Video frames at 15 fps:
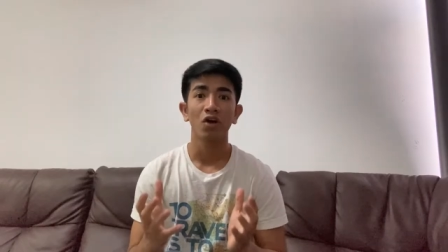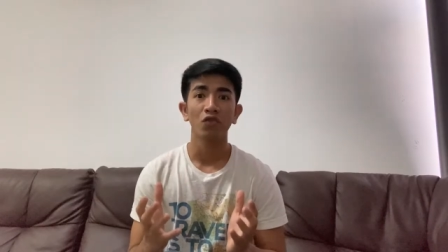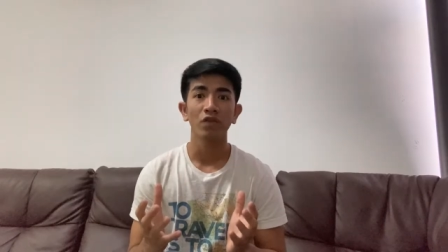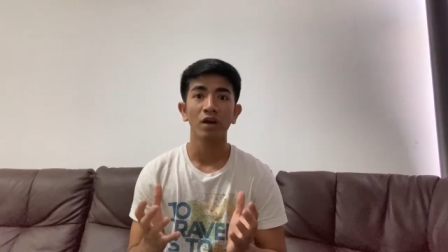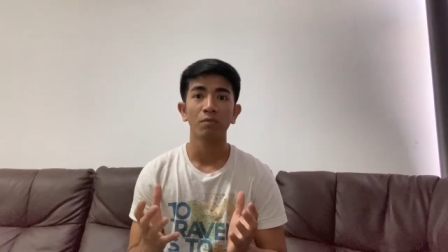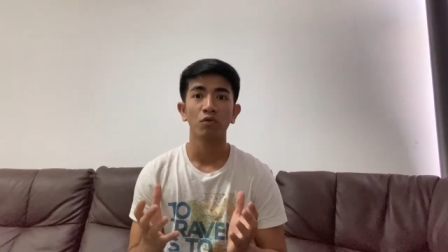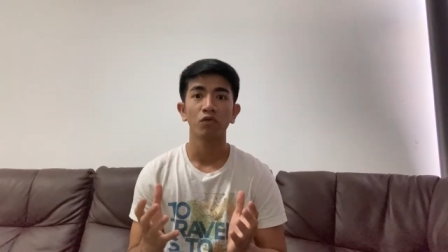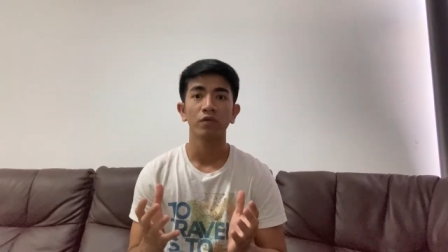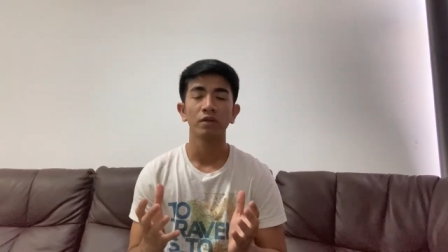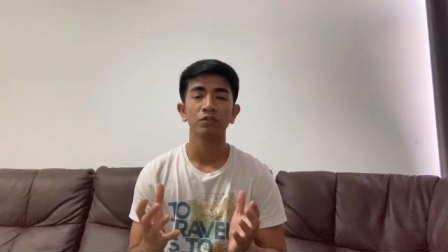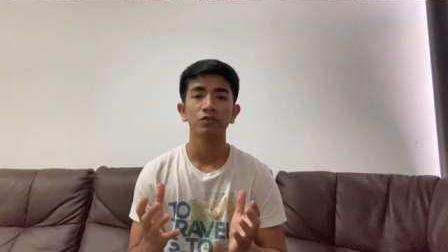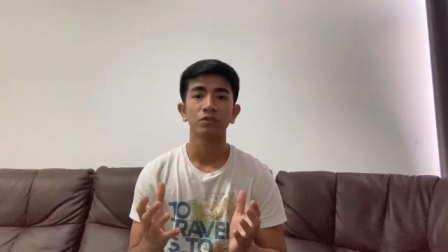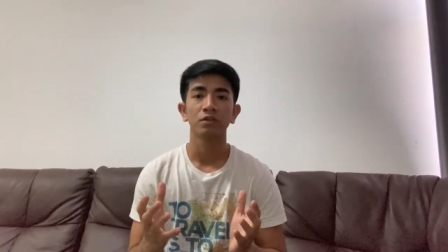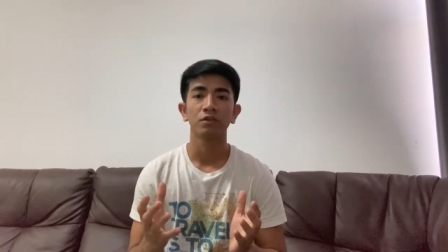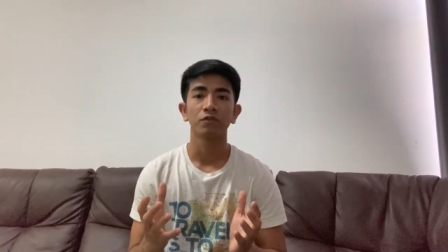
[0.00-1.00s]
we are moving
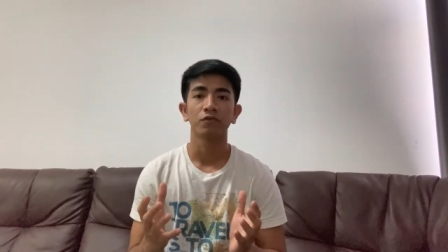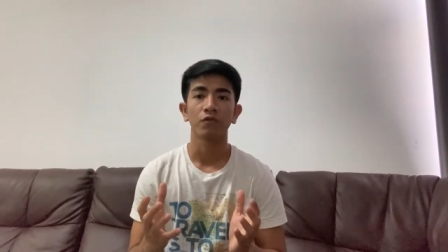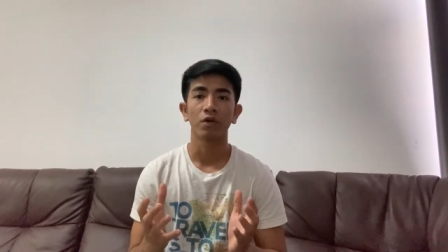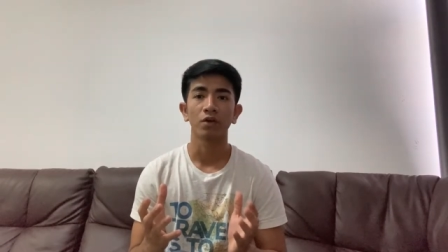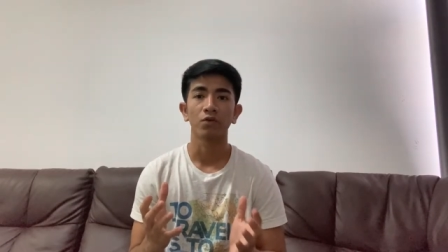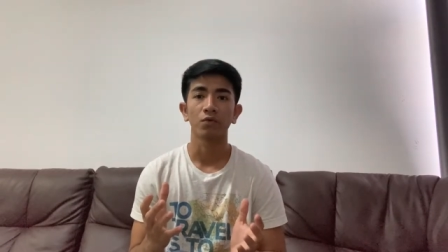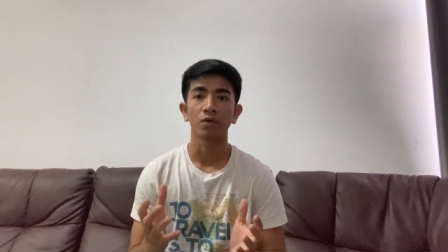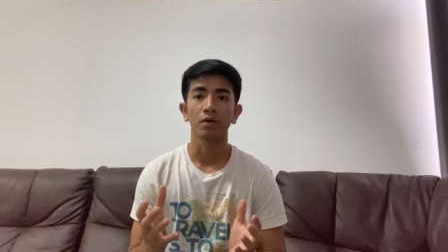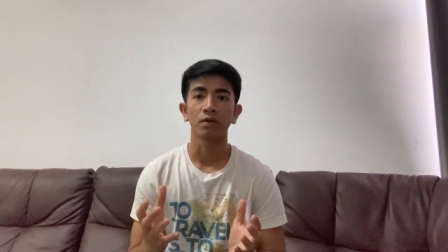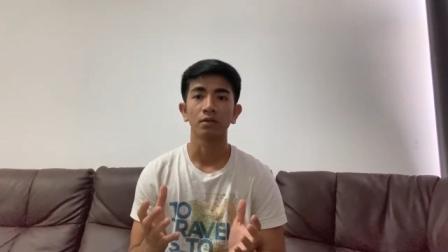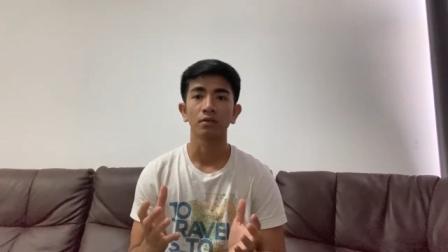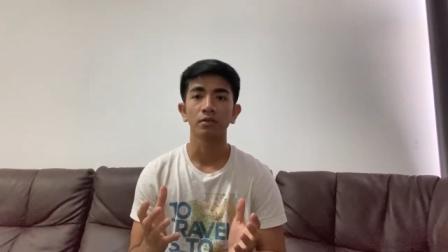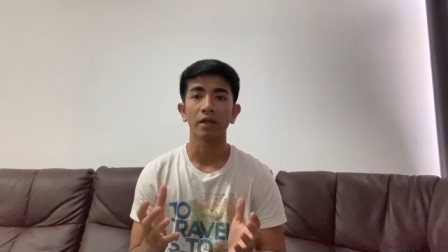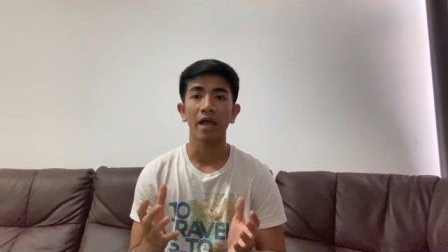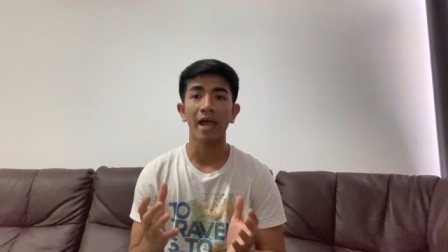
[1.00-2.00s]
to the
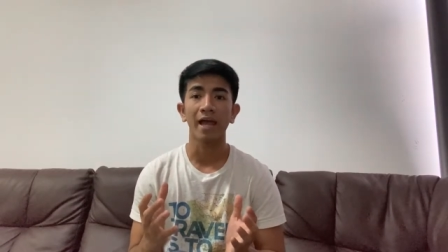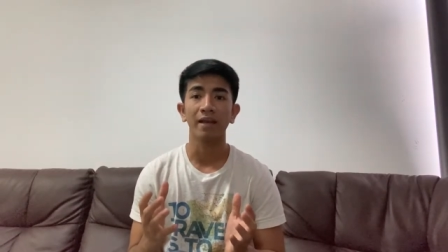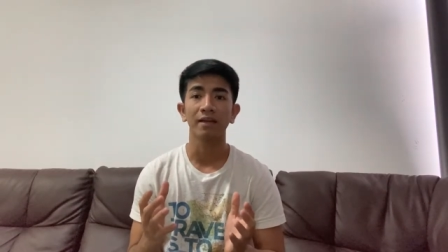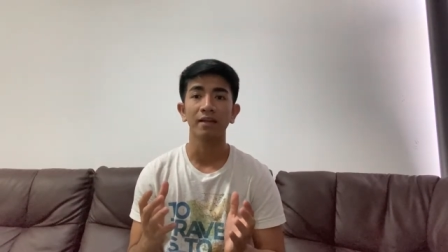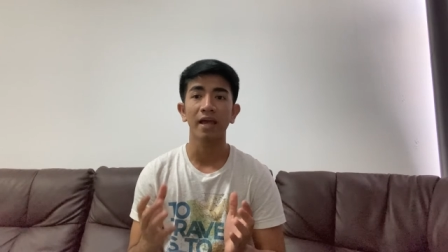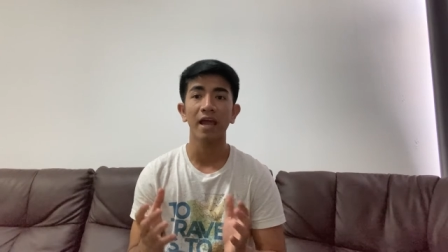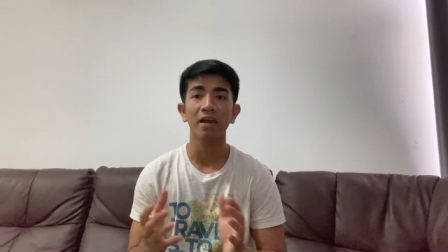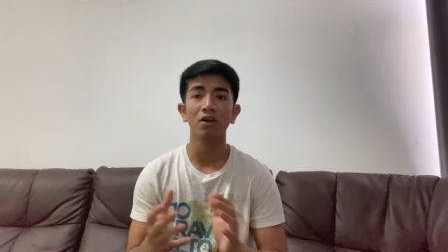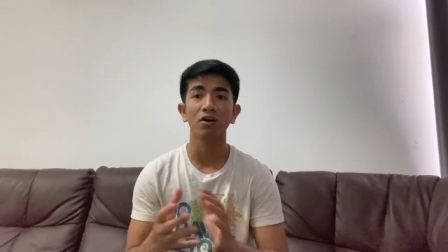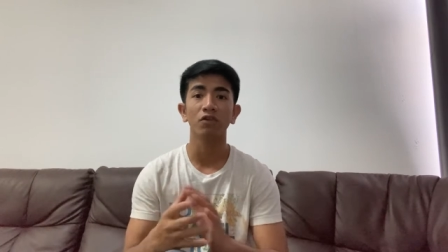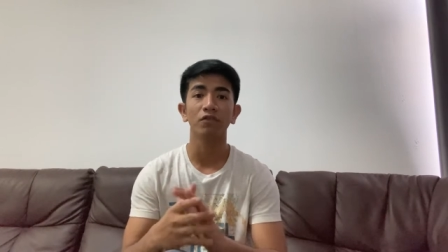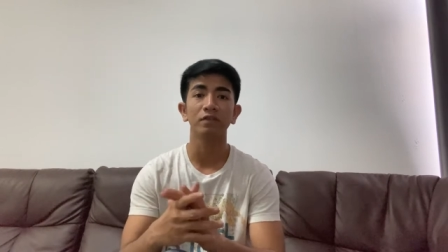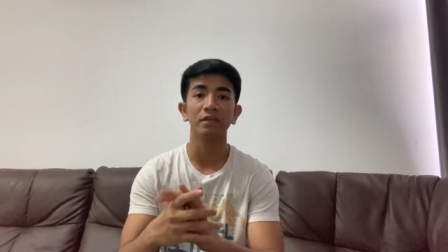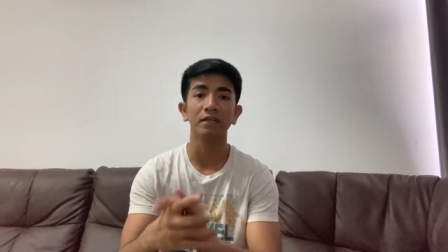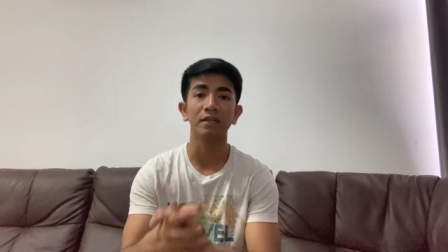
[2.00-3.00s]
funeral. At the end
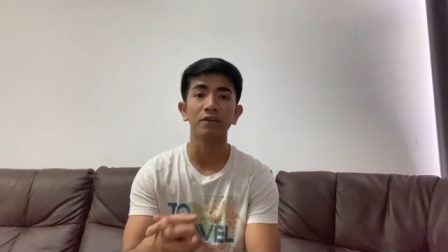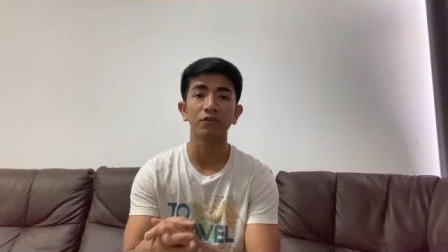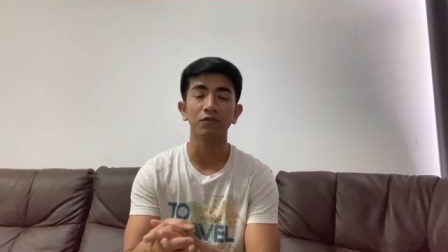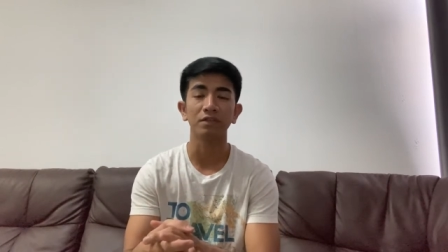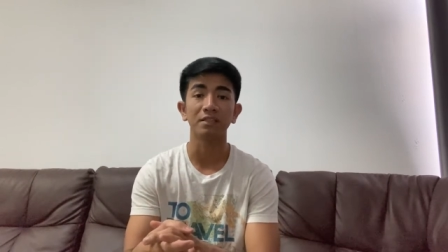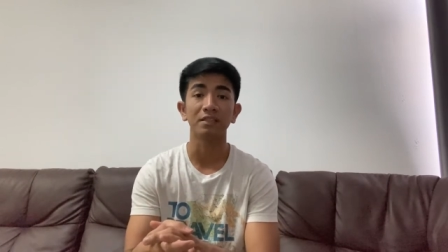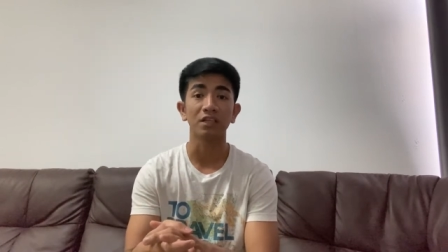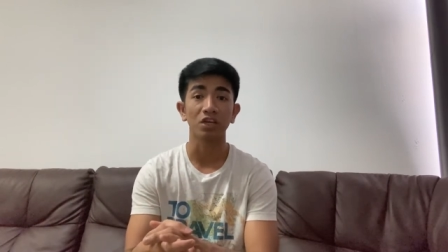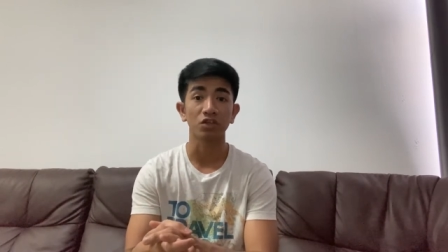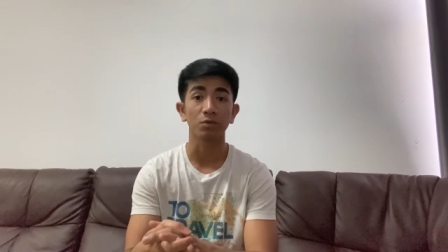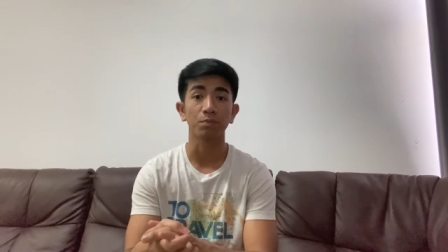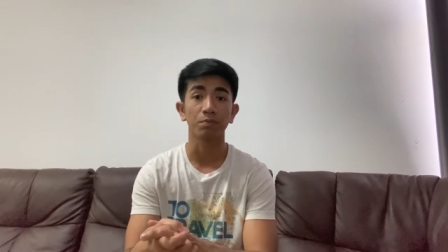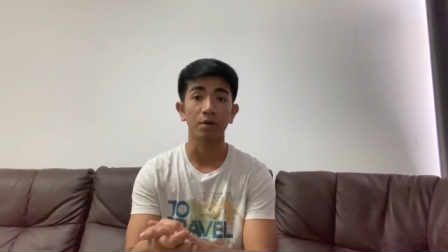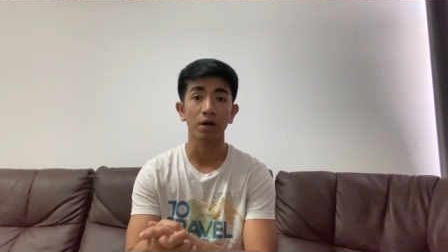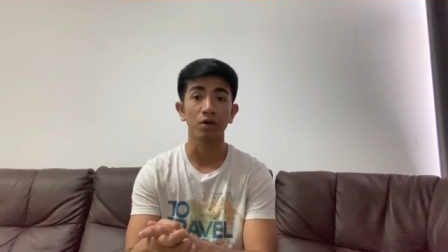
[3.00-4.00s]
of the visitation
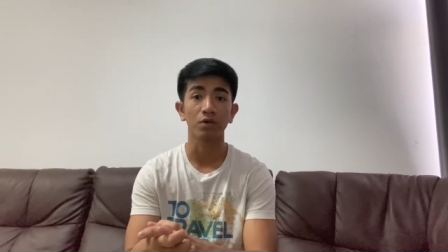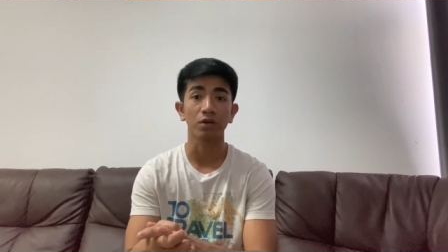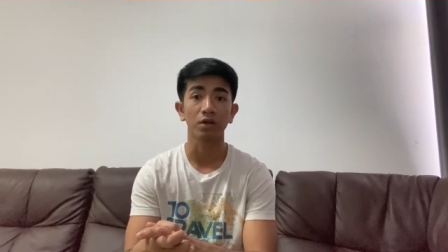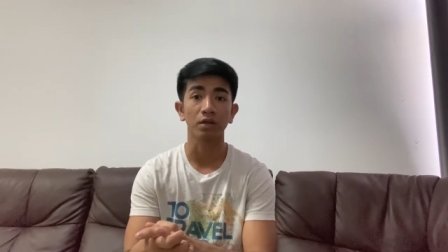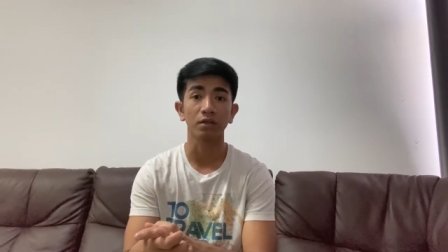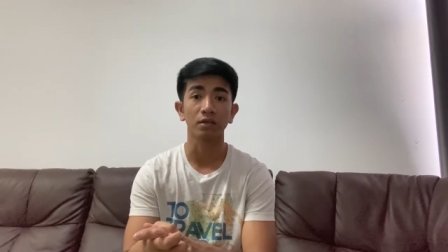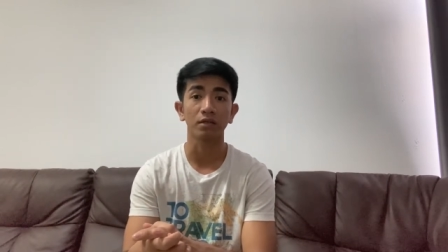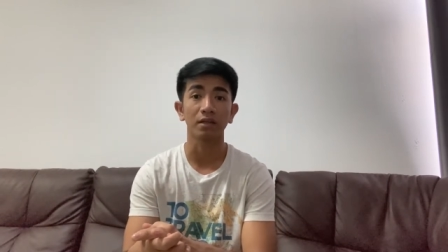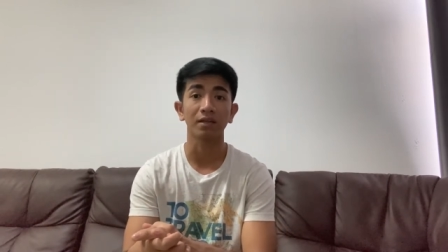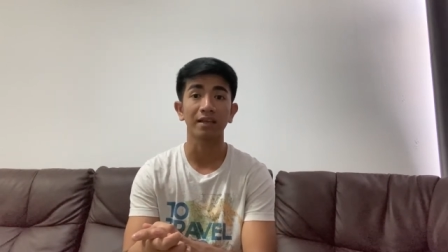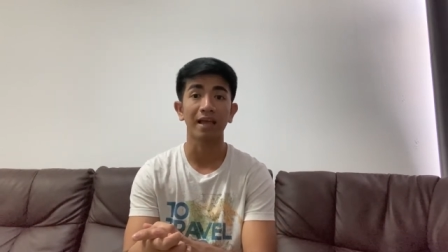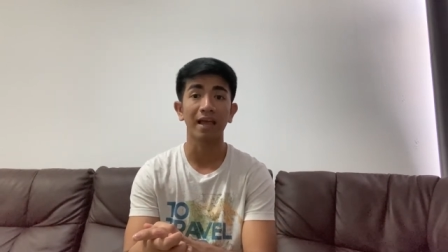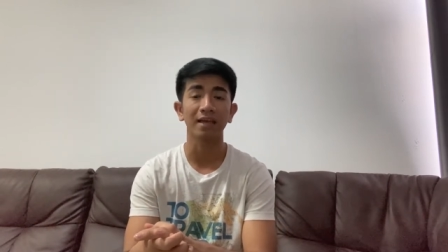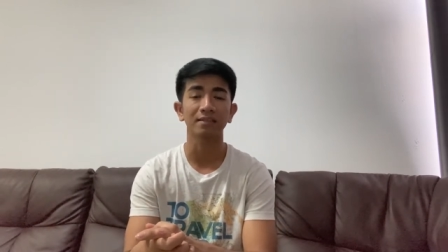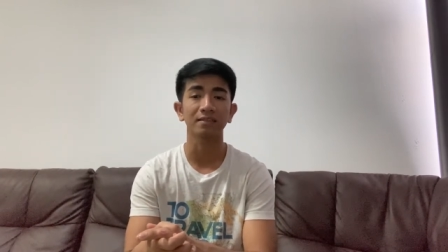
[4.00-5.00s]
period, the
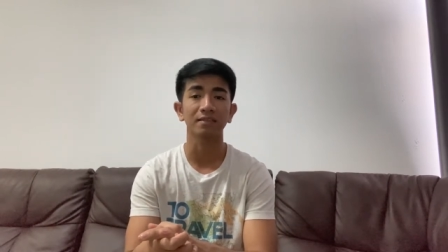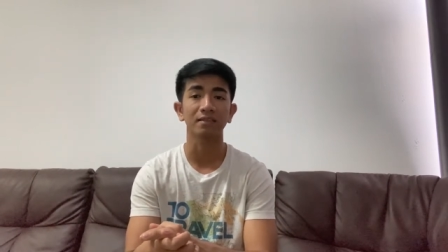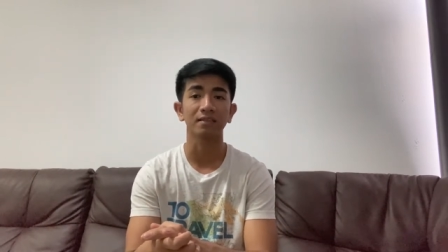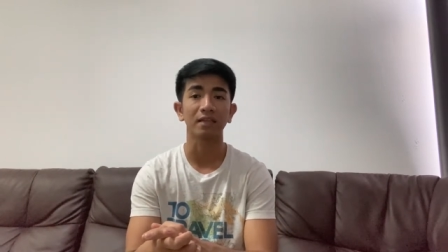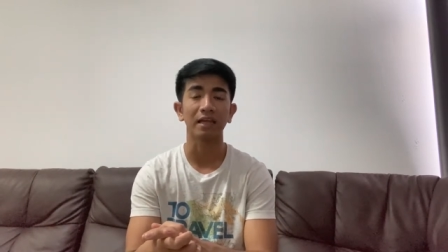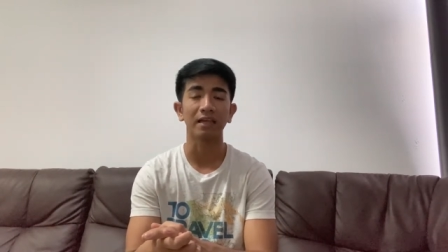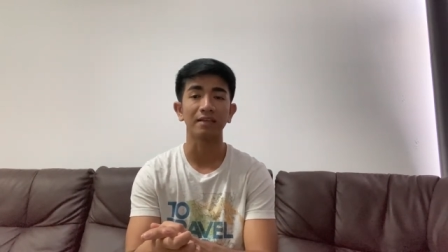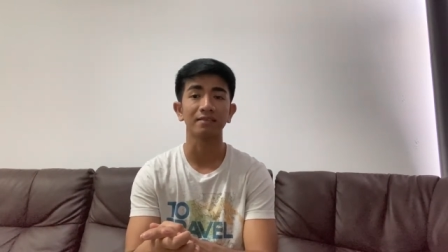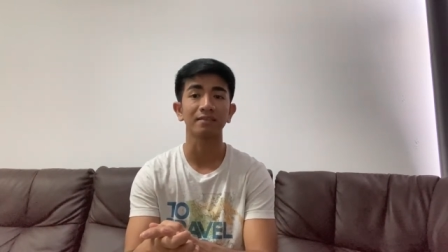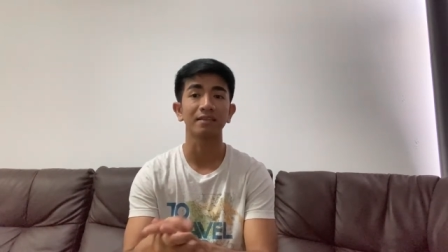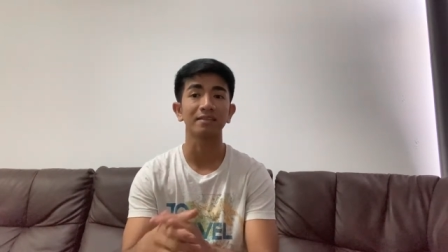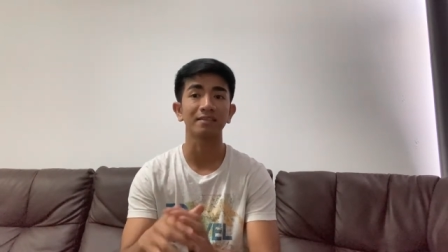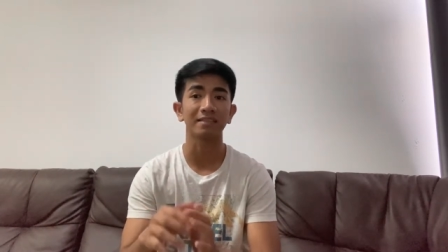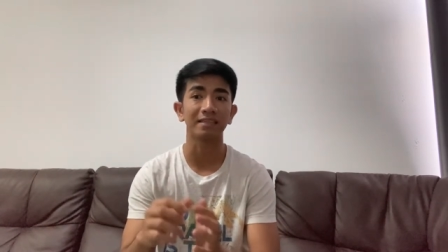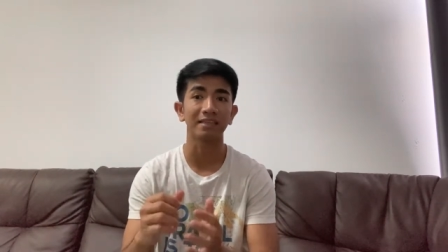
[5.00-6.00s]
casket is
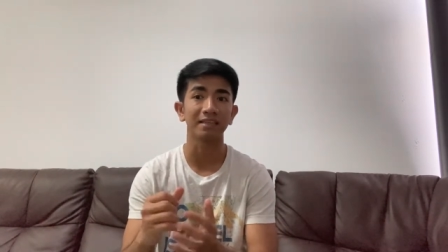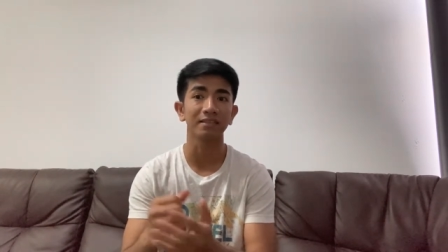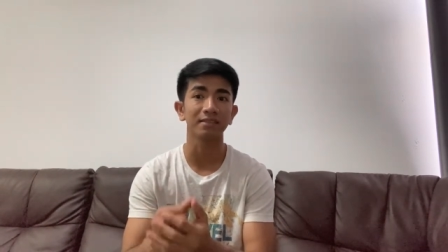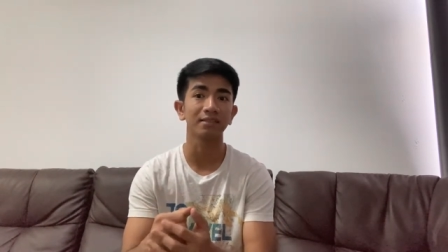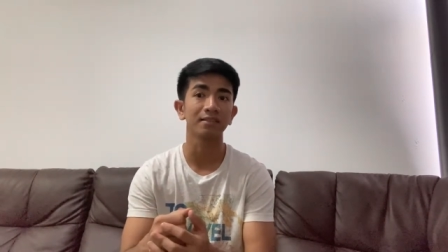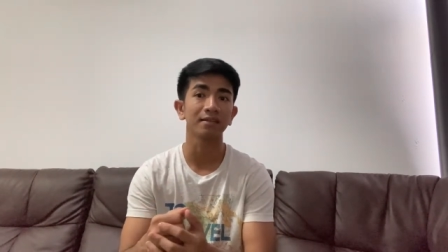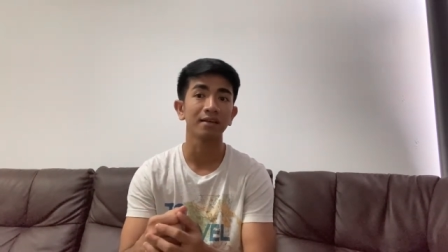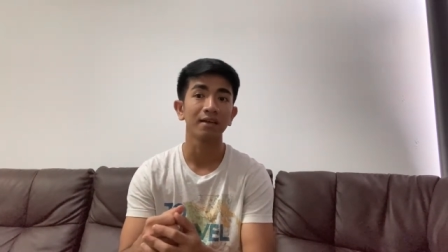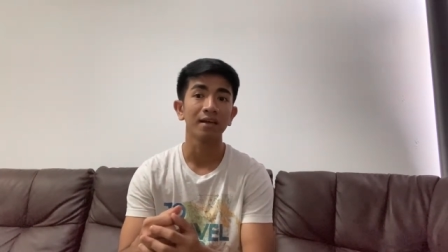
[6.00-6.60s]
sealed.